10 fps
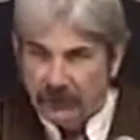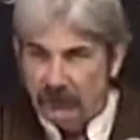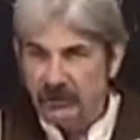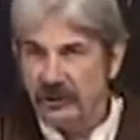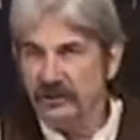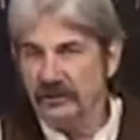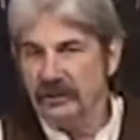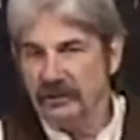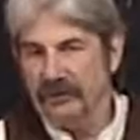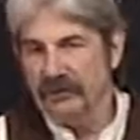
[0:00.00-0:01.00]
you know,
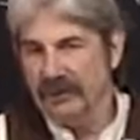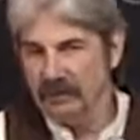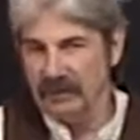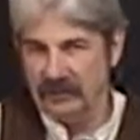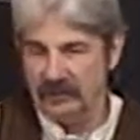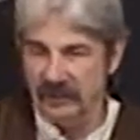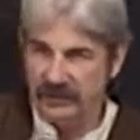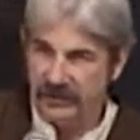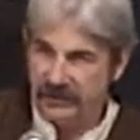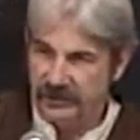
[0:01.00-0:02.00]
Jesus, the thing about
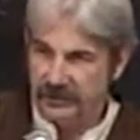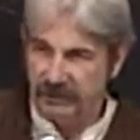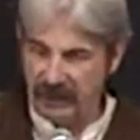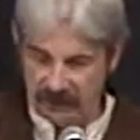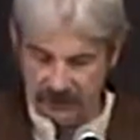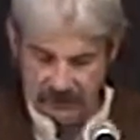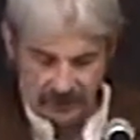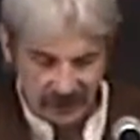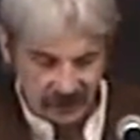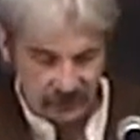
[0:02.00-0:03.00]
Jesus as a man is
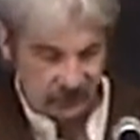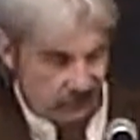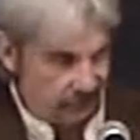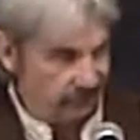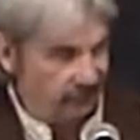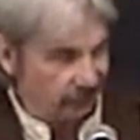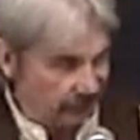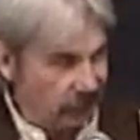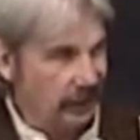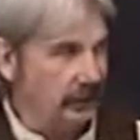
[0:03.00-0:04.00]
that he stood for
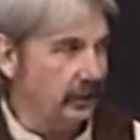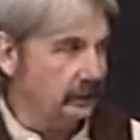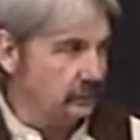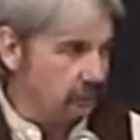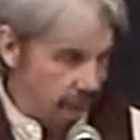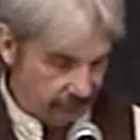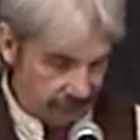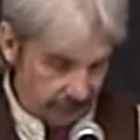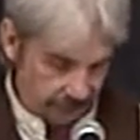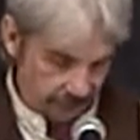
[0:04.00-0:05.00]
God and he
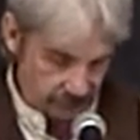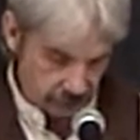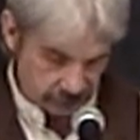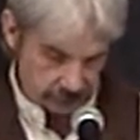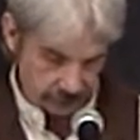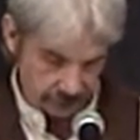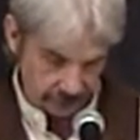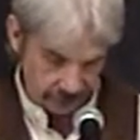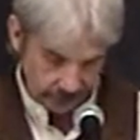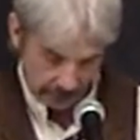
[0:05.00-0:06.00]
stood for the
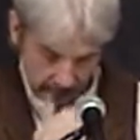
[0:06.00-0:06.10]
truth.